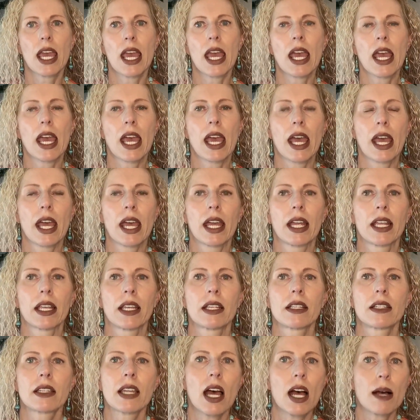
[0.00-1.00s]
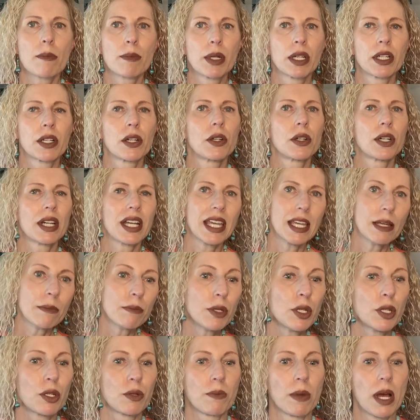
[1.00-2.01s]
and topical
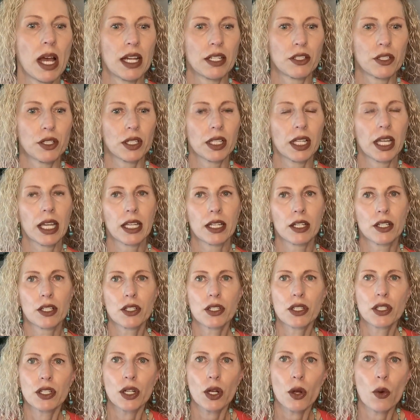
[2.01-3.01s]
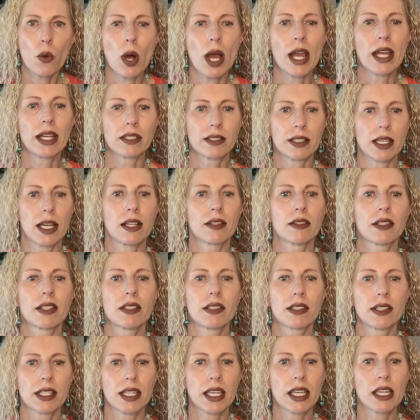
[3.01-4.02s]
immune modulators to quiet down the
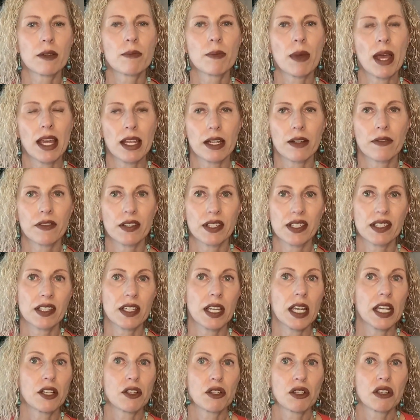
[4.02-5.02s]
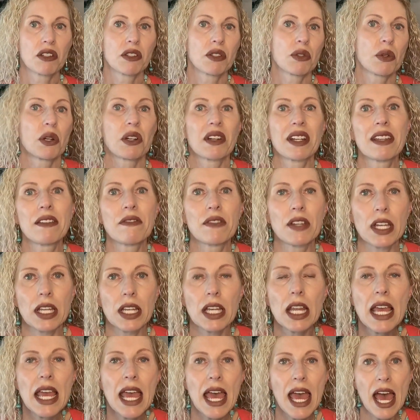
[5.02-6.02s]
skin manifestations, or
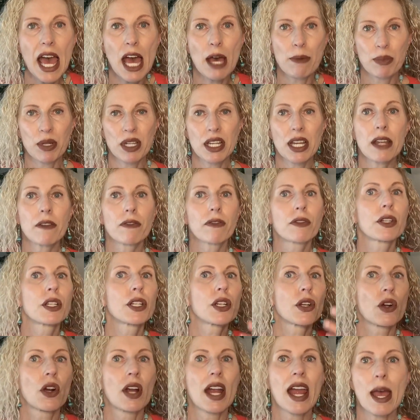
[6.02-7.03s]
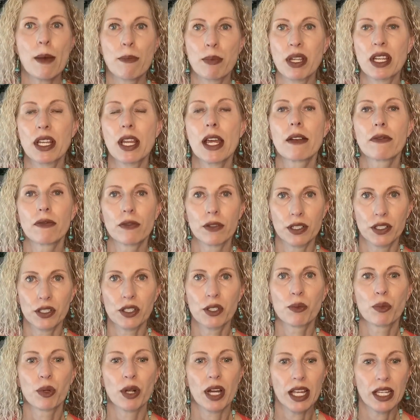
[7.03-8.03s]
even epinephrine or epinephrine
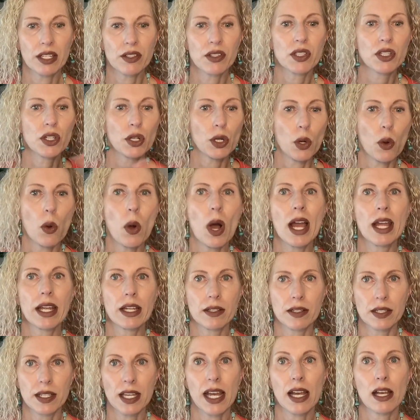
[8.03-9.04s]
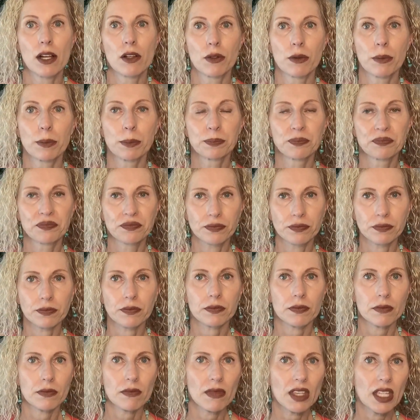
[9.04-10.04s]
sprays to quiet down
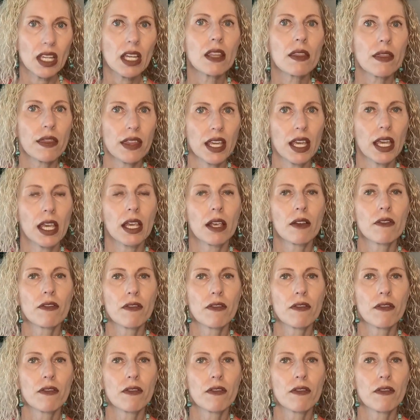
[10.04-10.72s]
the